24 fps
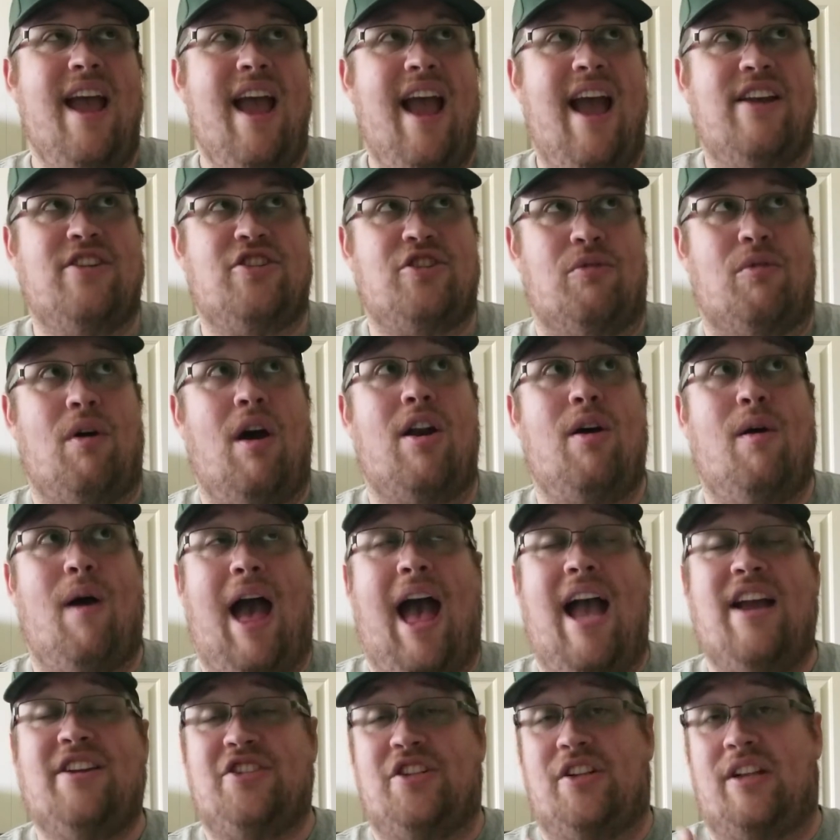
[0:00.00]
and Toronto
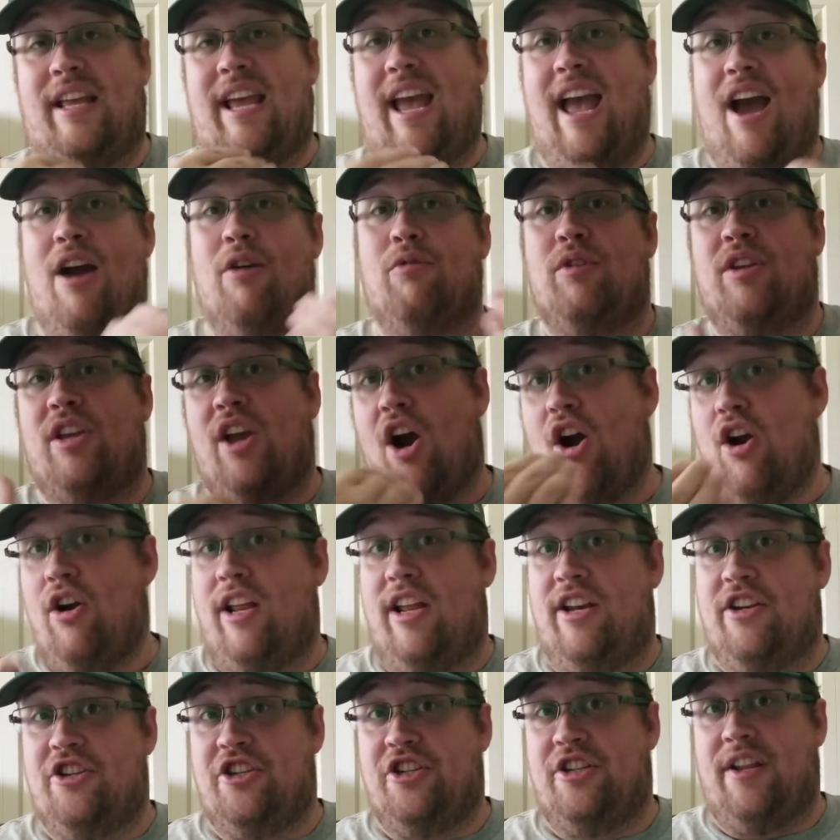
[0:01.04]
actually
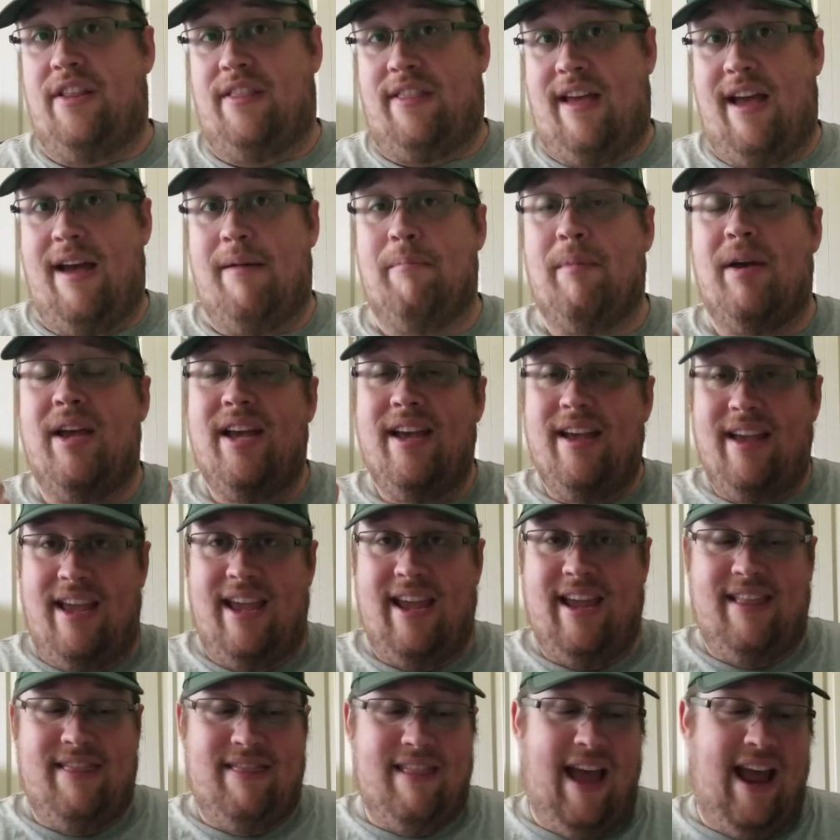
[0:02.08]
out-yardaged them
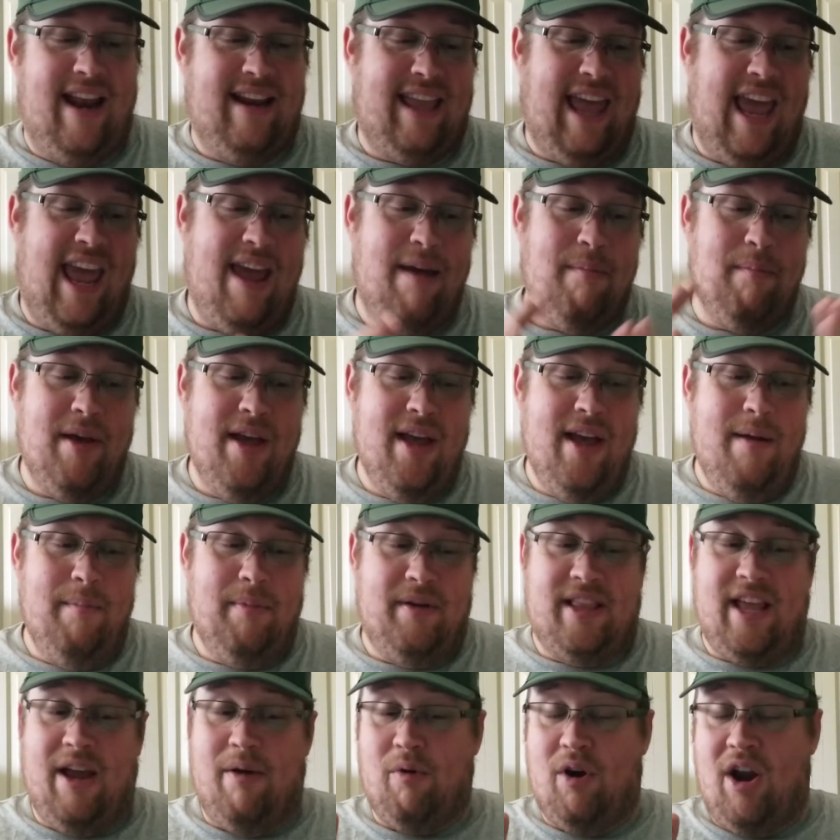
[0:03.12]
in that game,
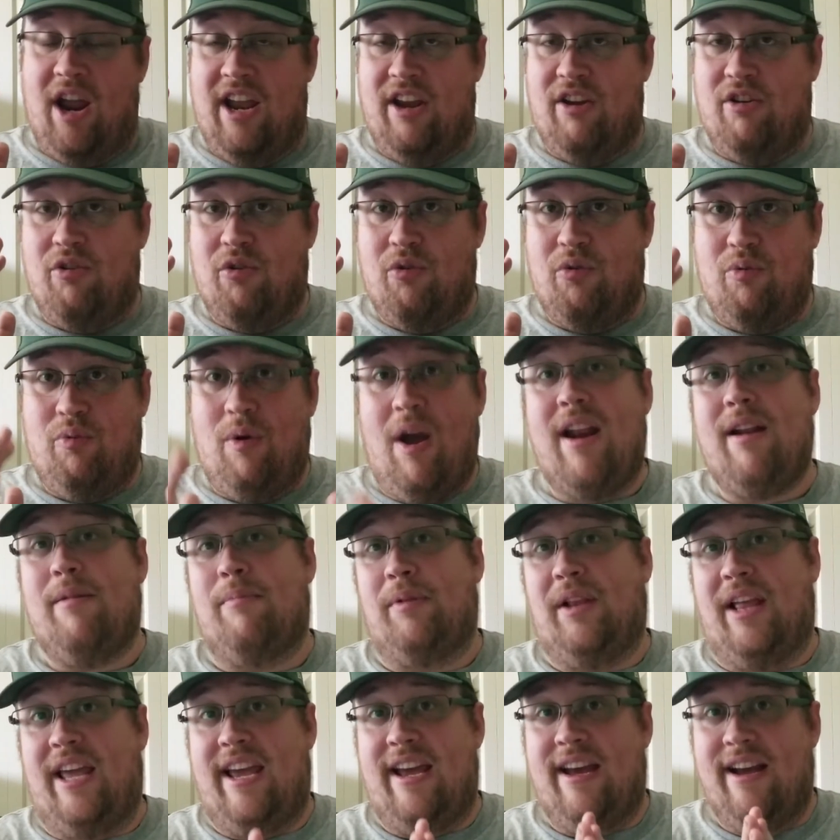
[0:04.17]
but they were
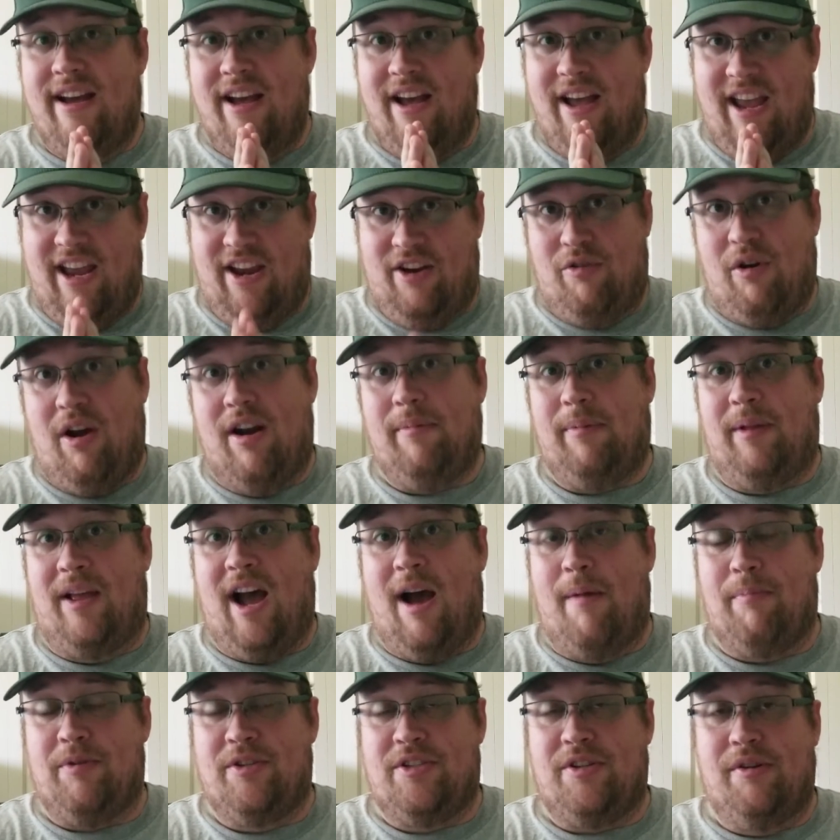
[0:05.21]
incredibly
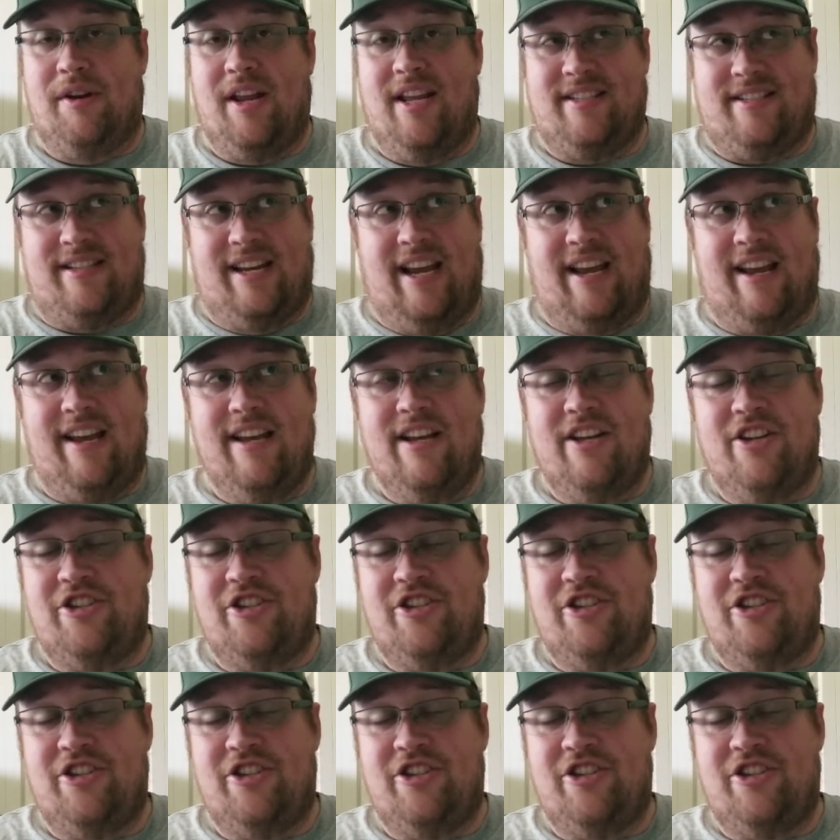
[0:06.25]
opportunistic,